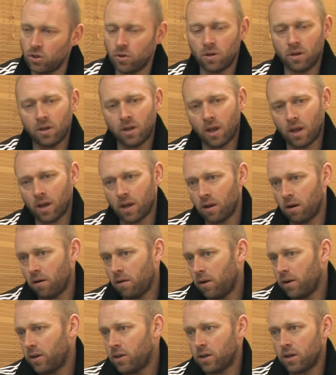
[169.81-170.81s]
you can get
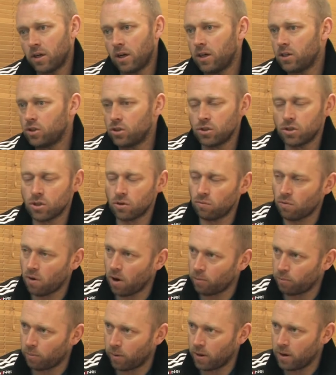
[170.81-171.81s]
collisions in
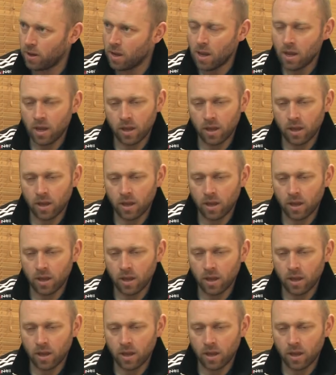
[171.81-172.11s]
rugby.